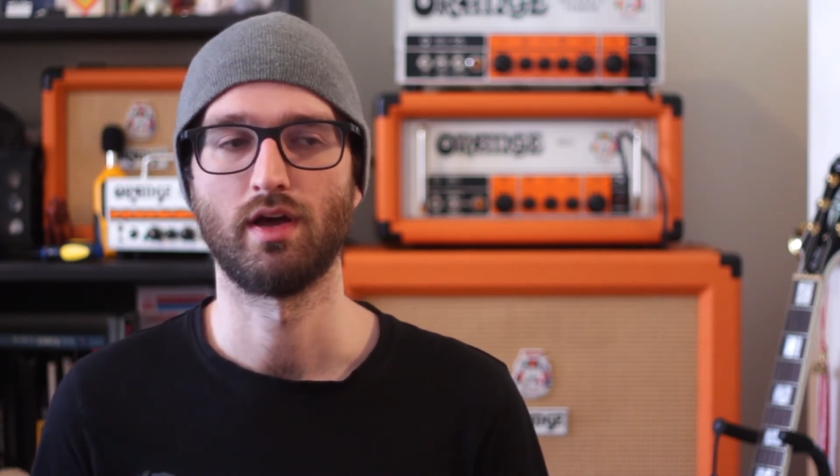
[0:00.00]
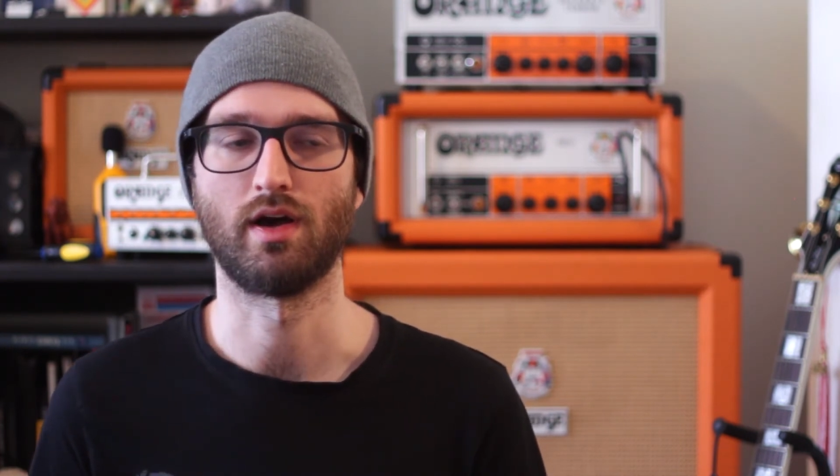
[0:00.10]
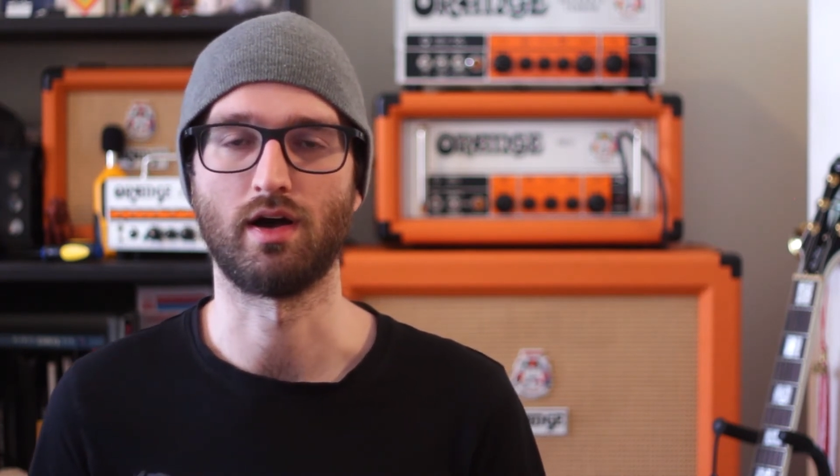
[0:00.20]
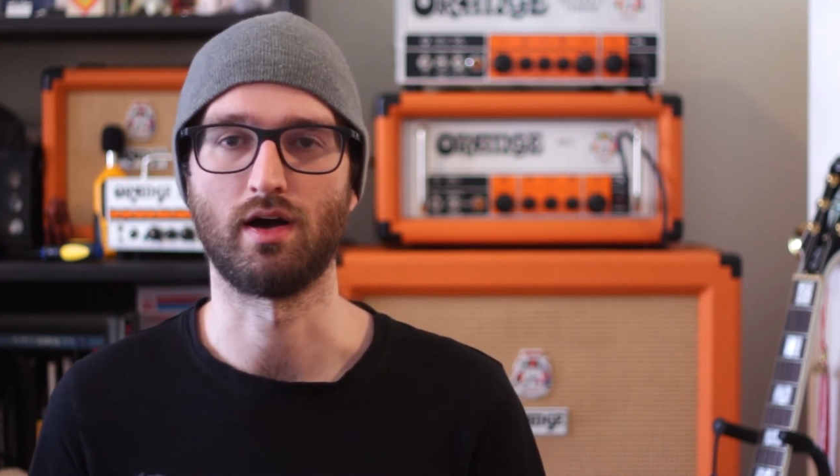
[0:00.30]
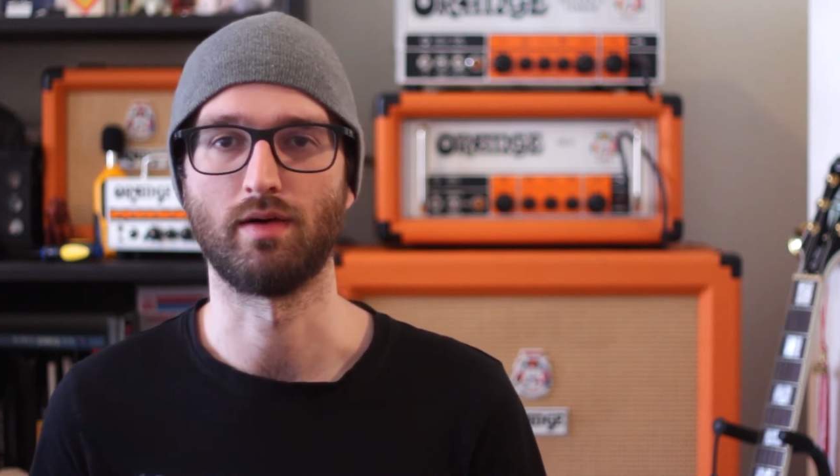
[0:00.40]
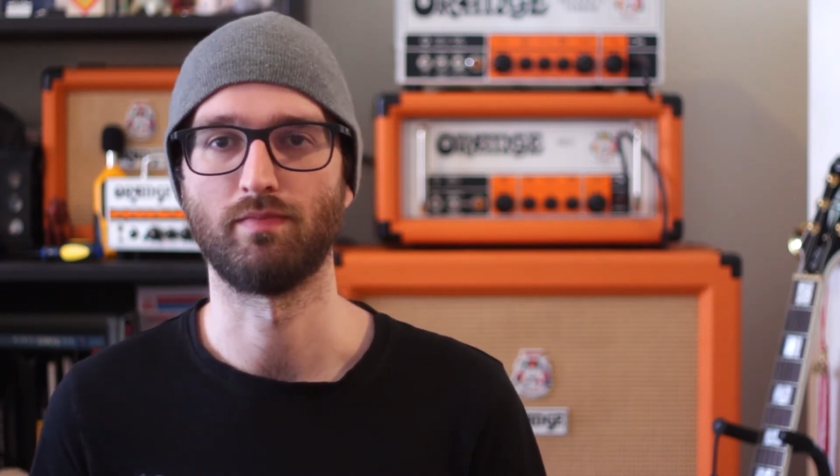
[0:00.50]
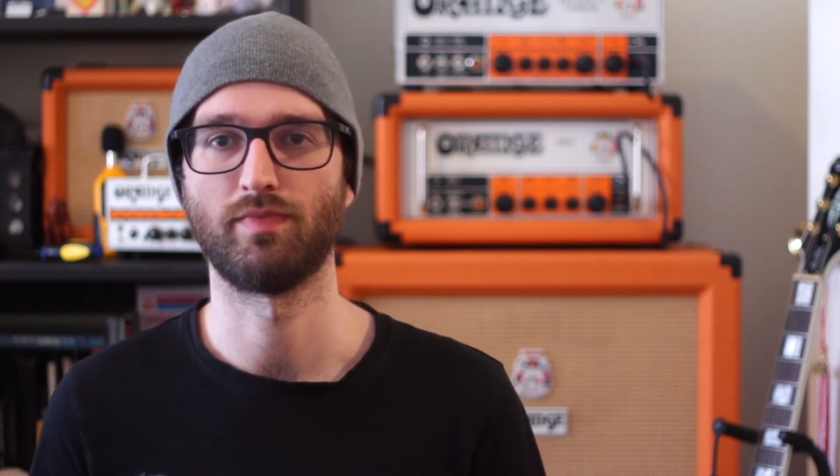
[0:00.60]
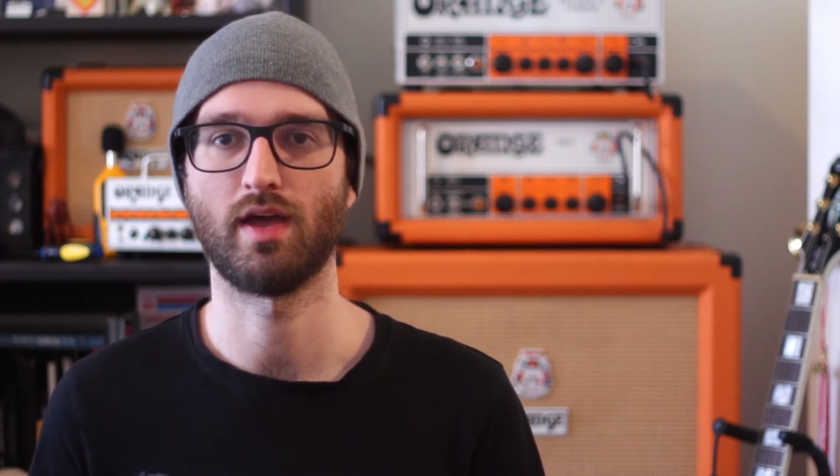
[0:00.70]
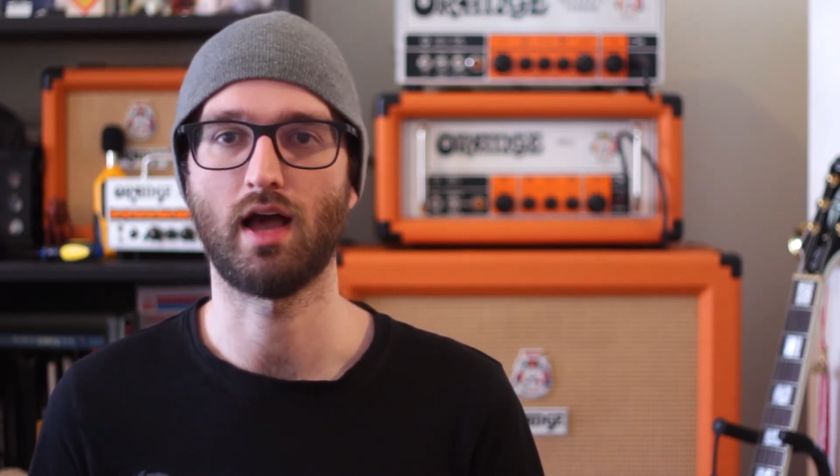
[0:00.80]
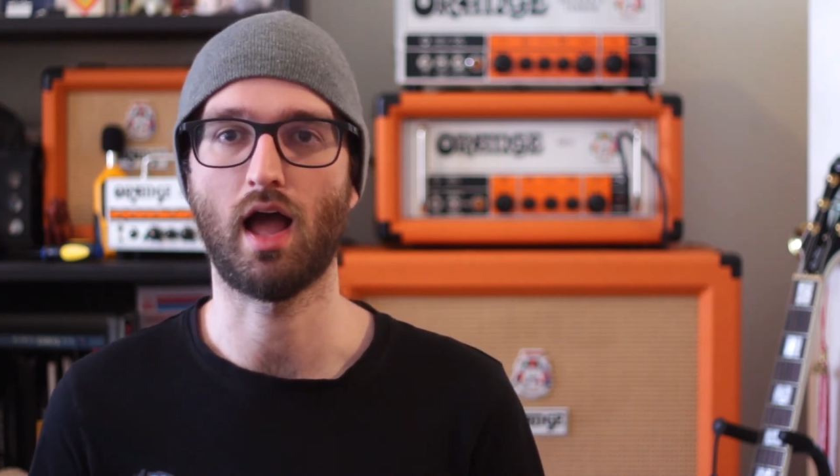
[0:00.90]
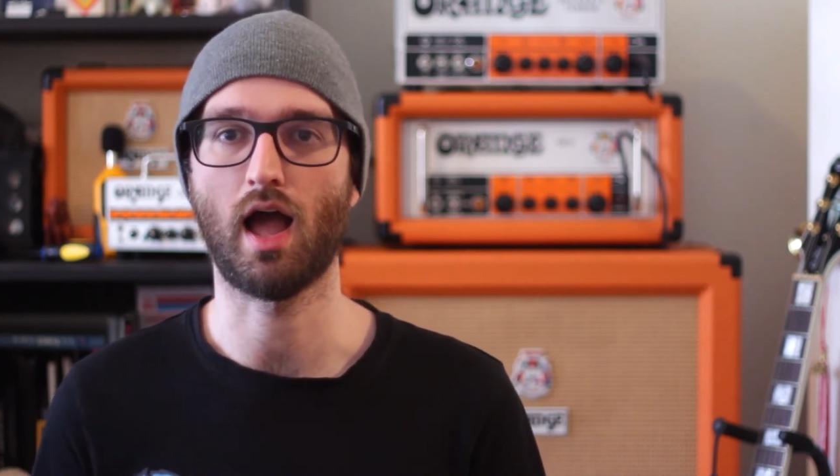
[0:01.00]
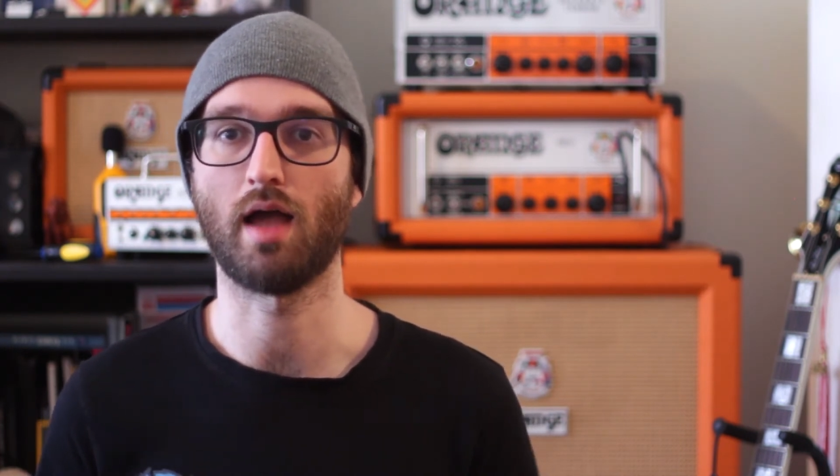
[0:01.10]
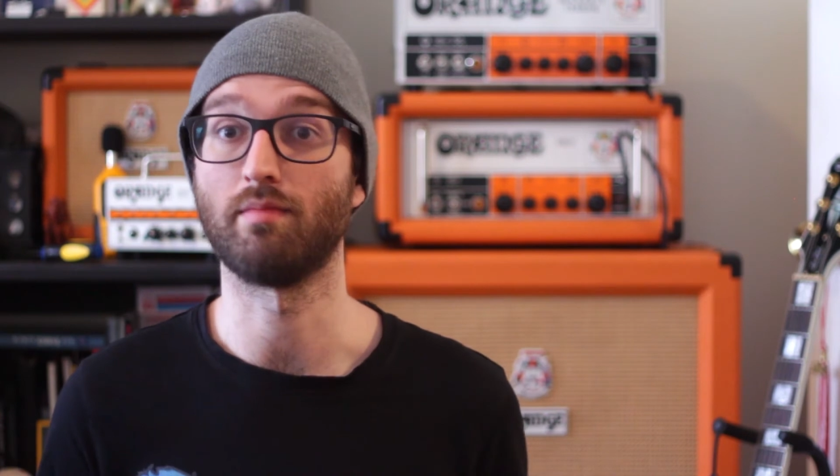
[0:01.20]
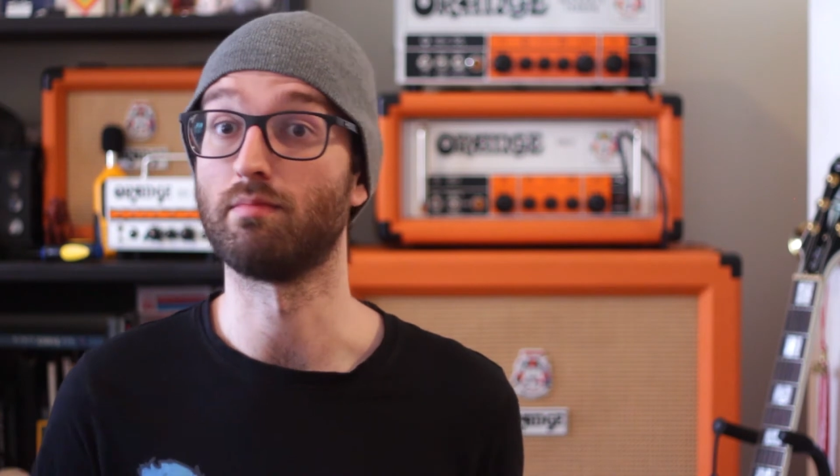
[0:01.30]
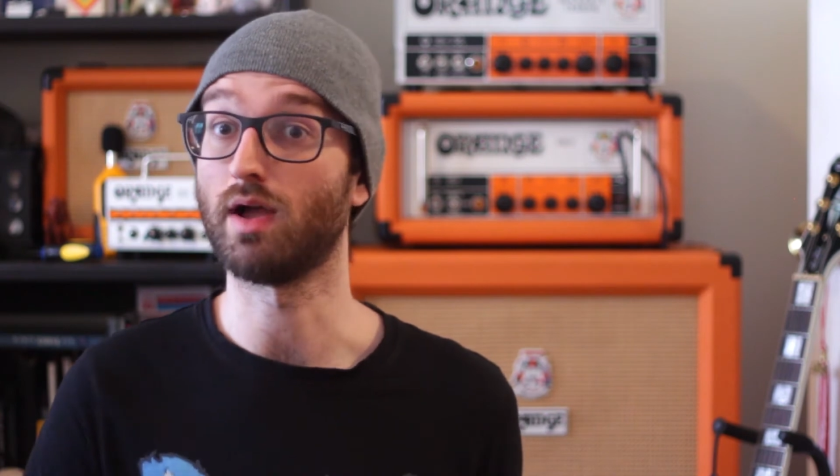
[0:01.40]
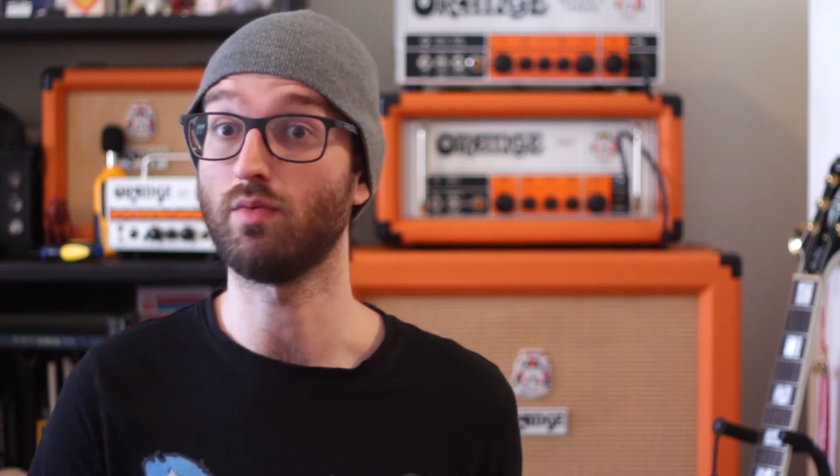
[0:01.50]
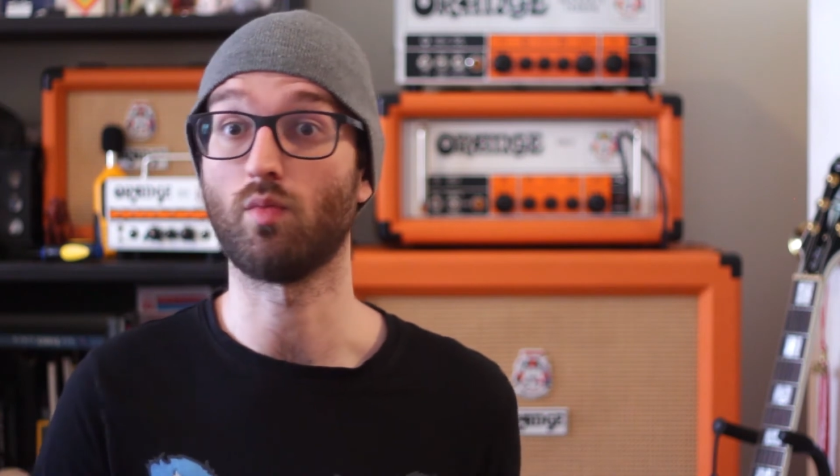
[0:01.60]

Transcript: I might